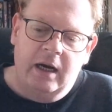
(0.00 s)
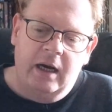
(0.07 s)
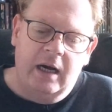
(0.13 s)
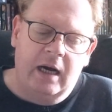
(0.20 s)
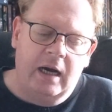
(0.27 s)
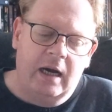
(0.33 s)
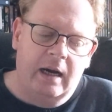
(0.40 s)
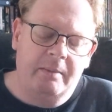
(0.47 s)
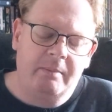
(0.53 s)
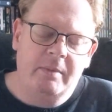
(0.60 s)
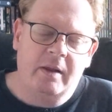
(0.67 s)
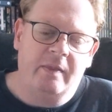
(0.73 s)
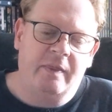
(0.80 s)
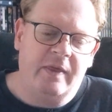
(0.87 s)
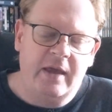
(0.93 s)

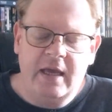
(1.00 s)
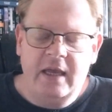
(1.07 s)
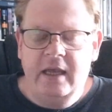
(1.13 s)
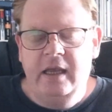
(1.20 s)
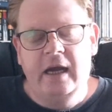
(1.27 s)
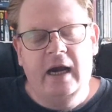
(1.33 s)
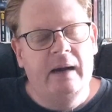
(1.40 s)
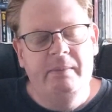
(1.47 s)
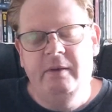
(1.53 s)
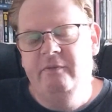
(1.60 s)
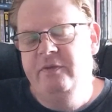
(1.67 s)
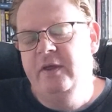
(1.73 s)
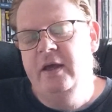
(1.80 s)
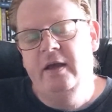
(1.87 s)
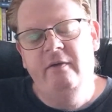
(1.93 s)
The Army
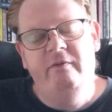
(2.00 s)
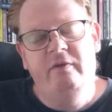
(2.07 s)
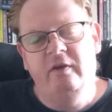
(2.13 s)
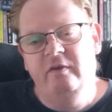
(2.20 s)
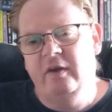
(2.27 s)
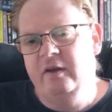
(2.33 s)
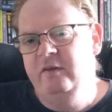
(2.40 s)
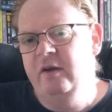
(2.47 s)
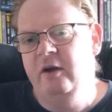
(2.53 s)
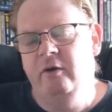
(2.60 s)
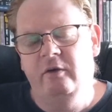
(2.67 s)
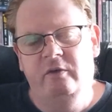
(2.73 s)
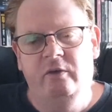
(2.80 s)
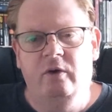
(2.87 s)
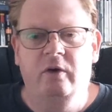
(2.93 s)
of Thieves is a
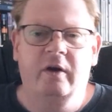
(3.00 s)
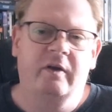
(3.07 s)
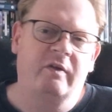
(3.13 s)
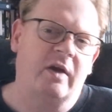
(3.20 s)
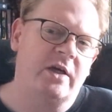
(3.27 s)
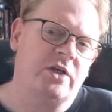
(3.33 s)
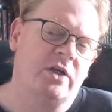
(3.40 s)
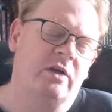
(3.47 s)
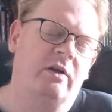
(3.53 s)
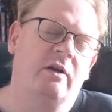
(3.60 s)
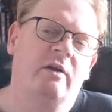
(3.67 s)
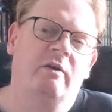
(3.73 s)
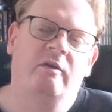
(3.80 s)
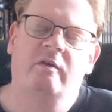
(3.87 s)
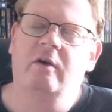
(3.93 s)
terrorist
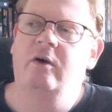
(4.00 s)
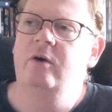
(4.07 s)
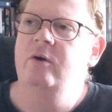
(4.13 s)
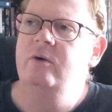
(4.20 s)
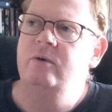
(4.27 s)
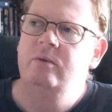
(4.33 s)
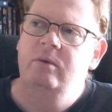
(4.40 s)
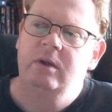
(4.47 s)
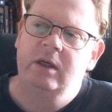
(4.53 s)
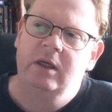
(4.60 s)
organization, so